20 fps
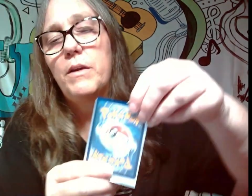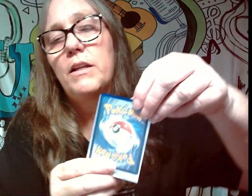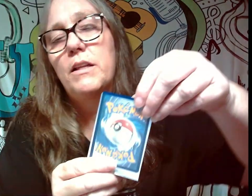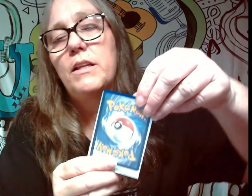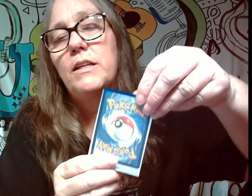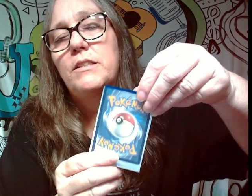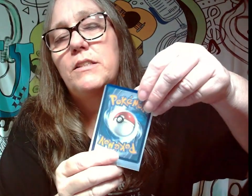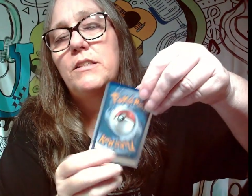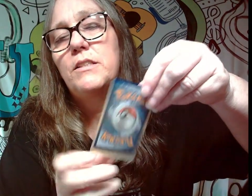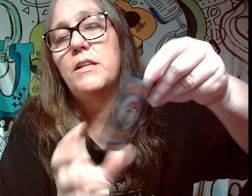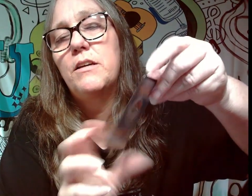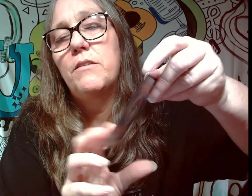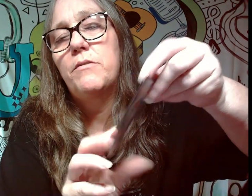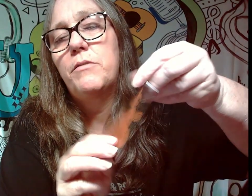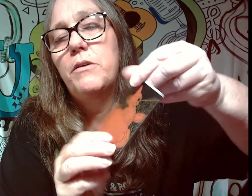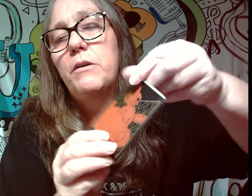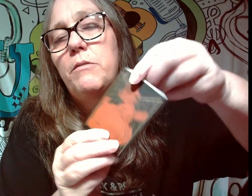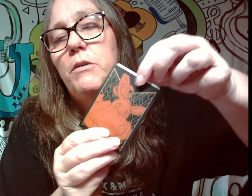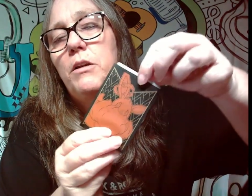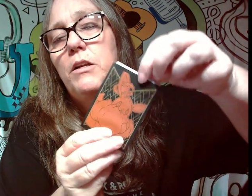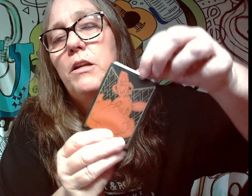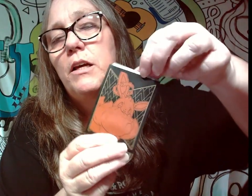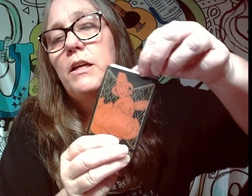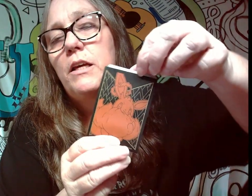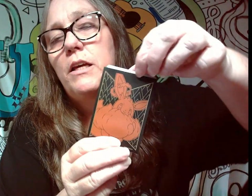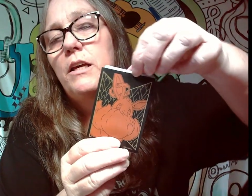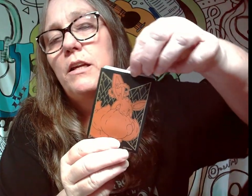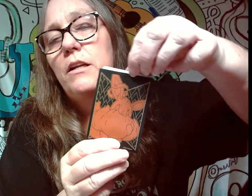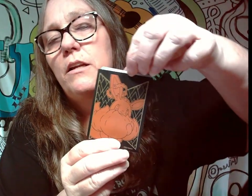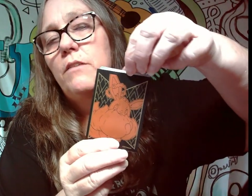let's see if we were
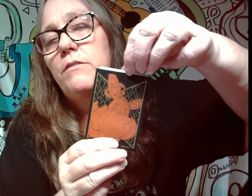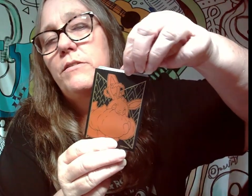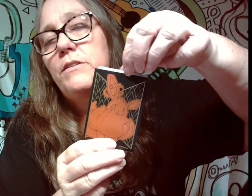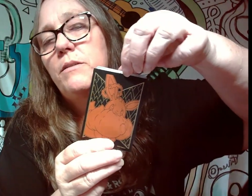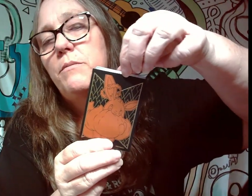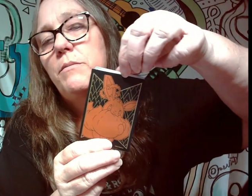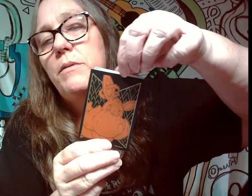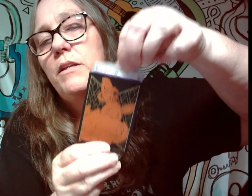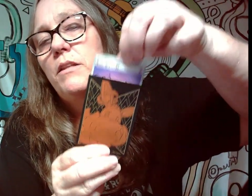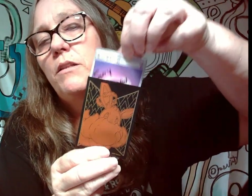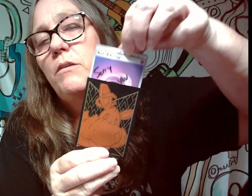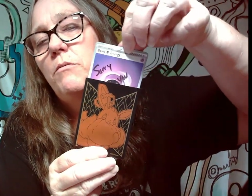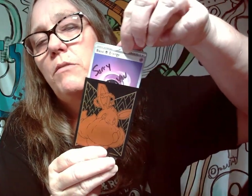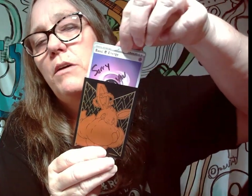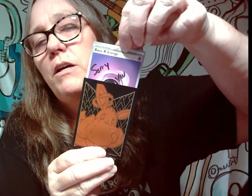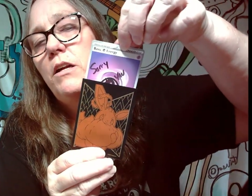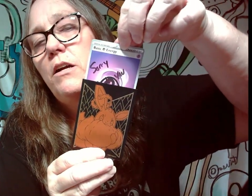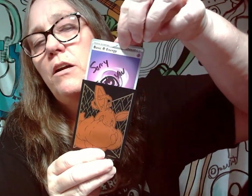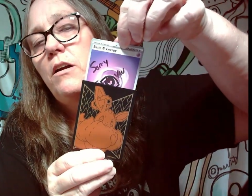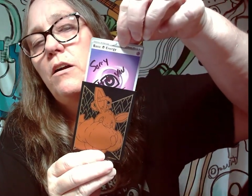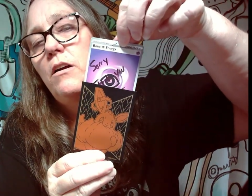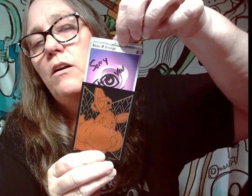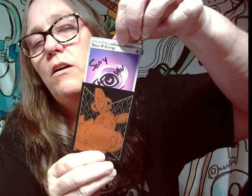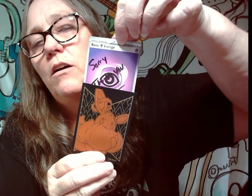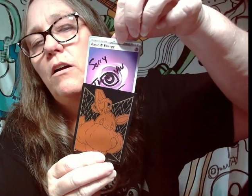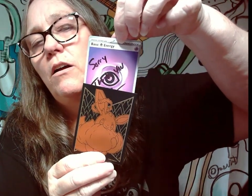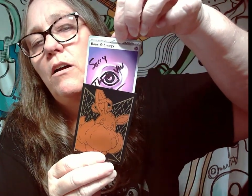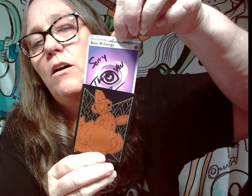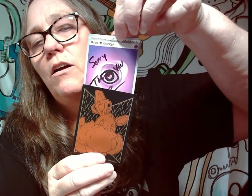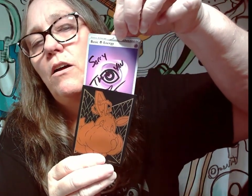lucky enough to be the winner.
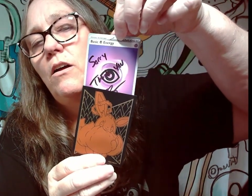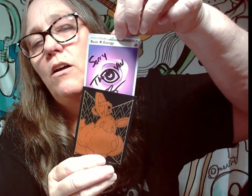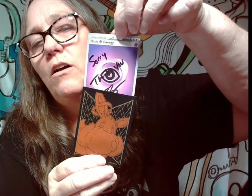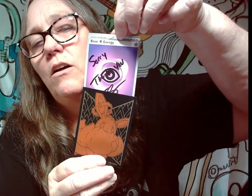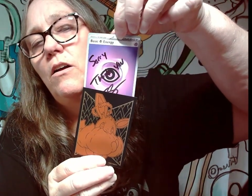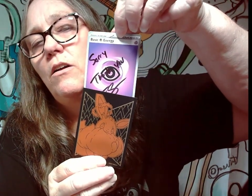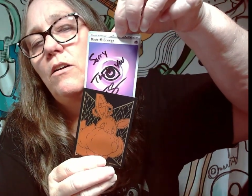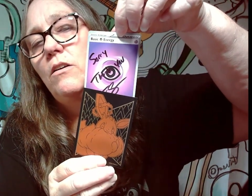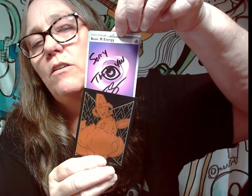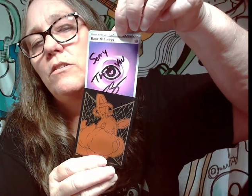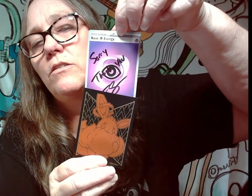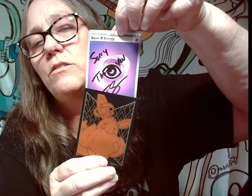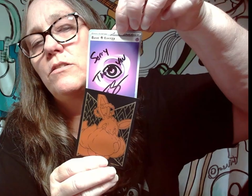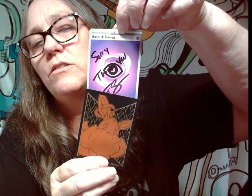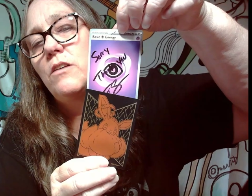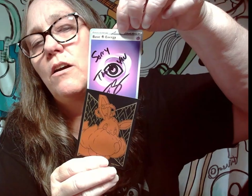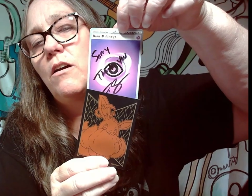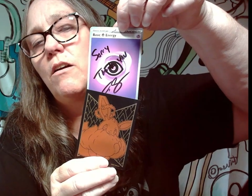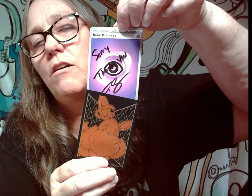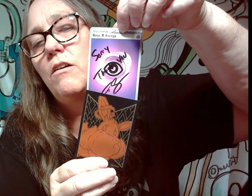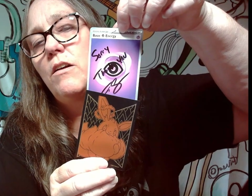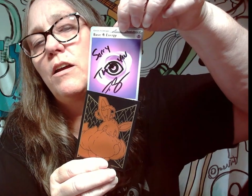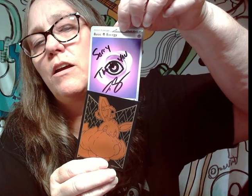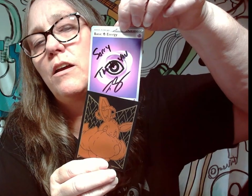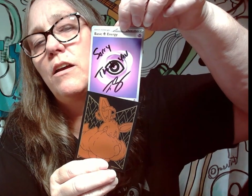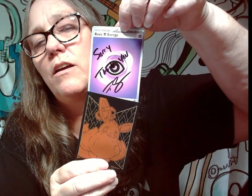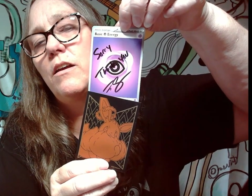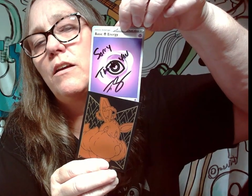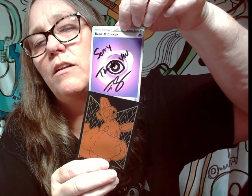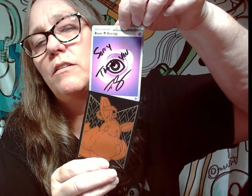Oh,
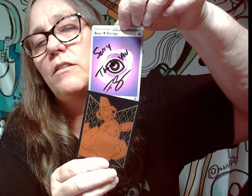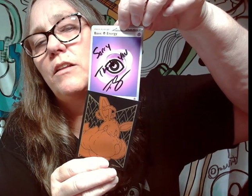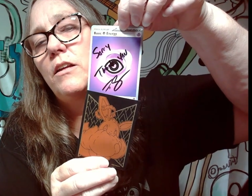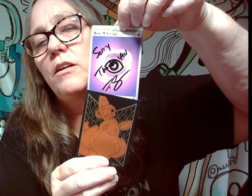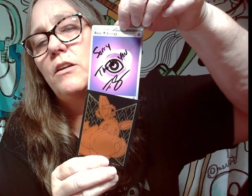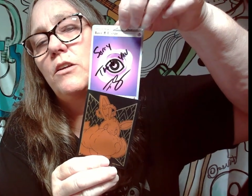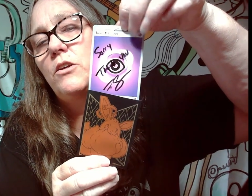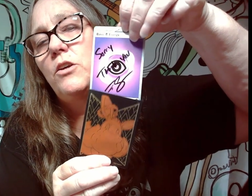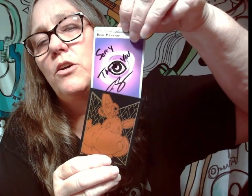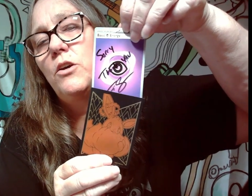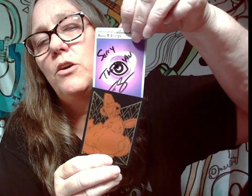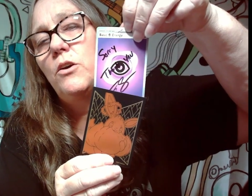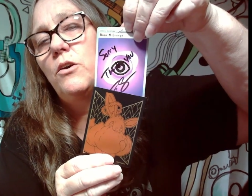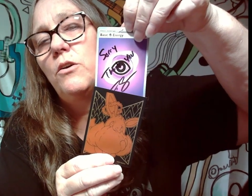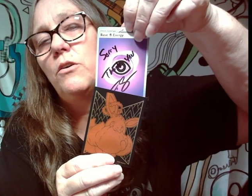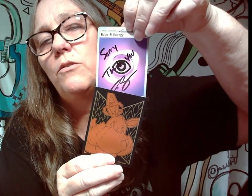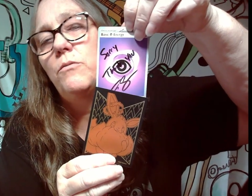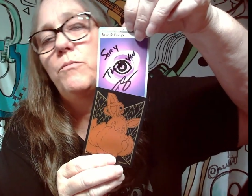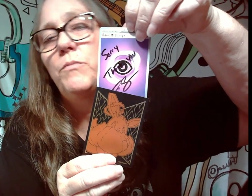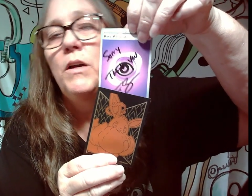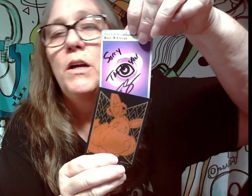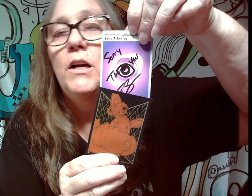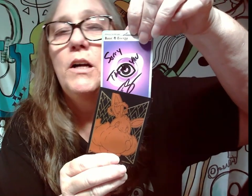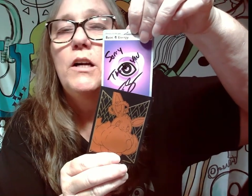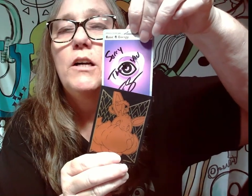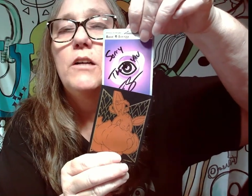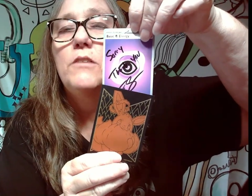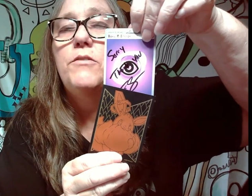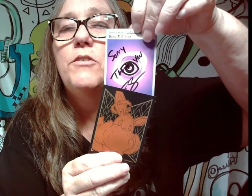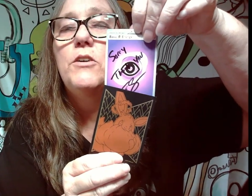sorry. Thank you.
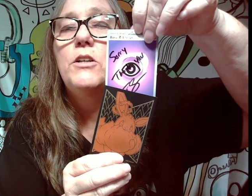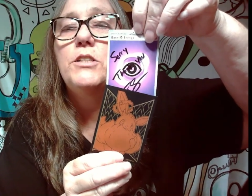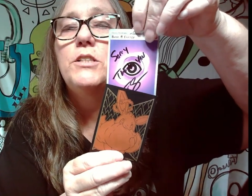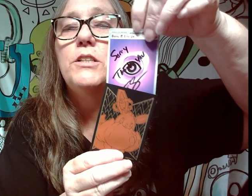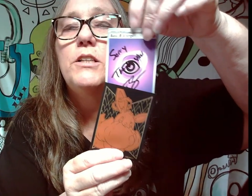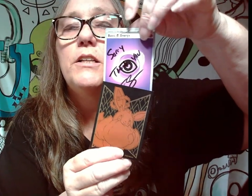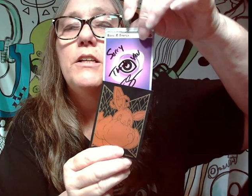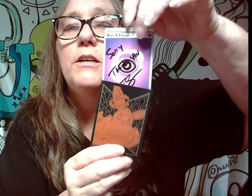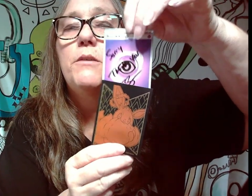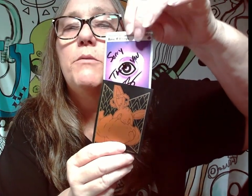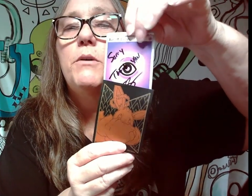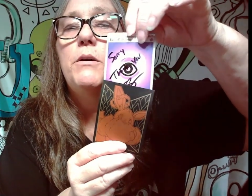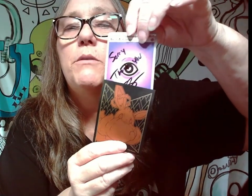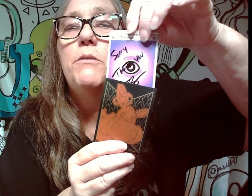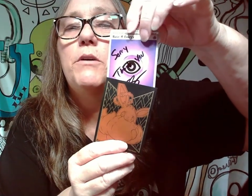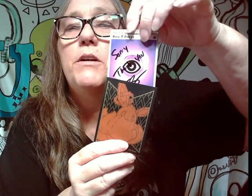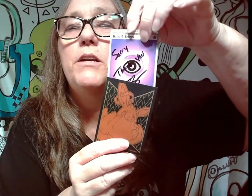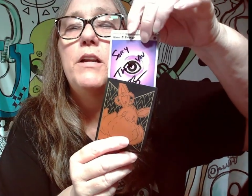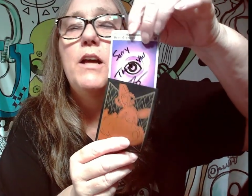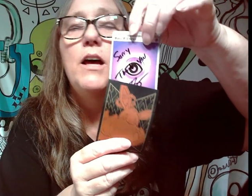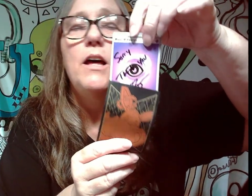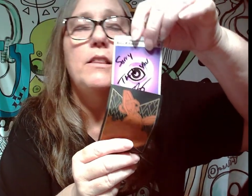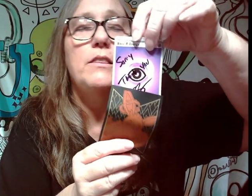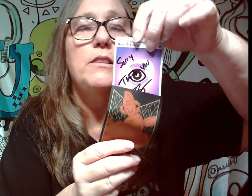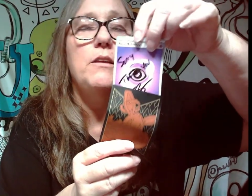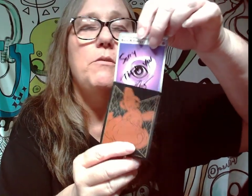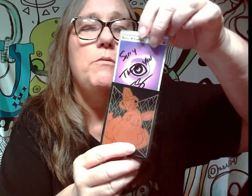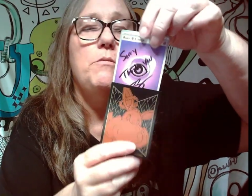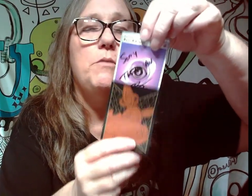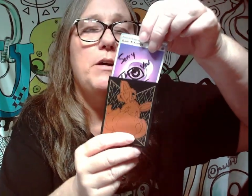Unfortunately, we were not
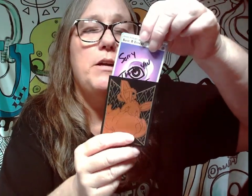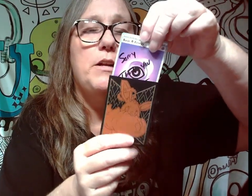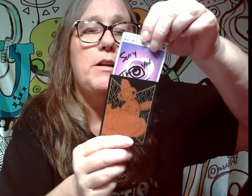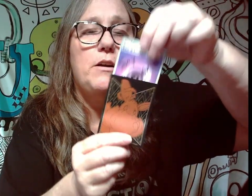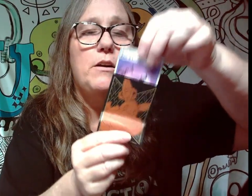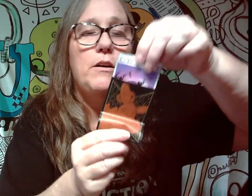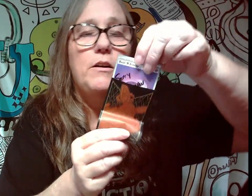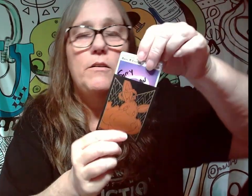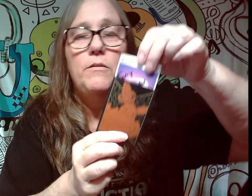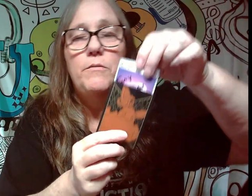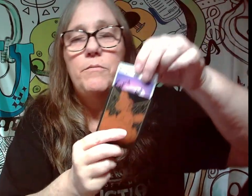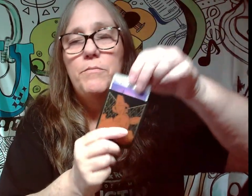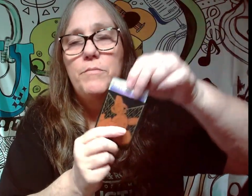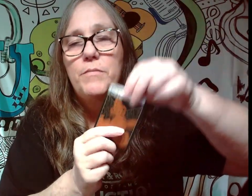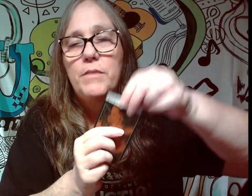the winner.